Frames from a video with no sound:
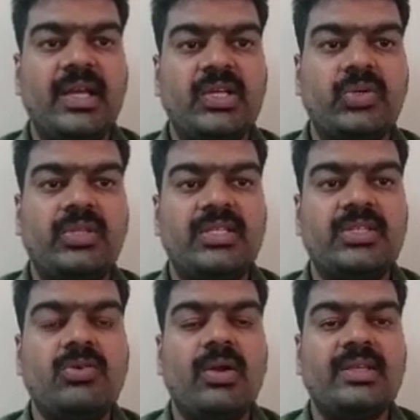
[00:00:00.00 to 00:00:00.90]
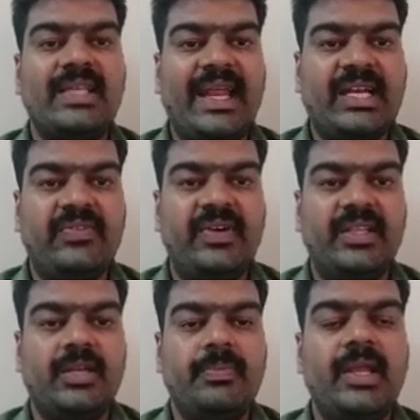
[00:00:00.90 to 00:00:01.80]
So this is called a selectivity.
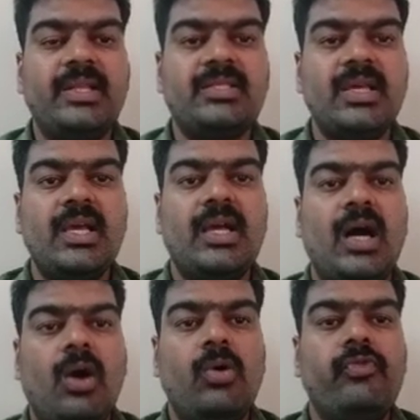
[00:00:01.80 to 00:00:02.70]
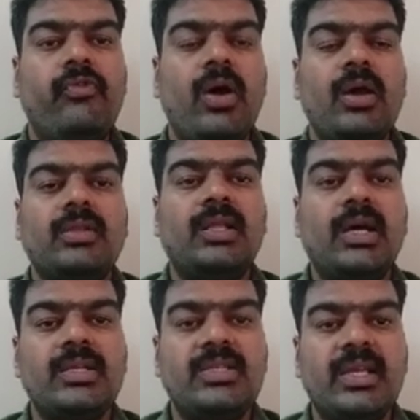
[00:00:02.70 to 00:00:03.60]
That means how far
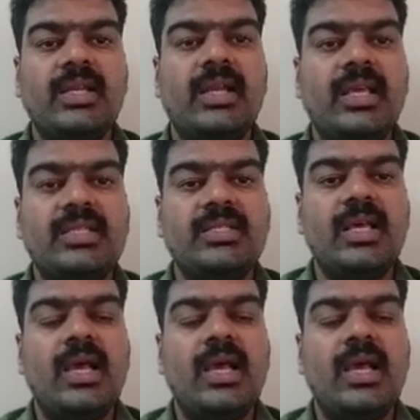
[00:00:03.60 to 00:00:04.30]
the signal is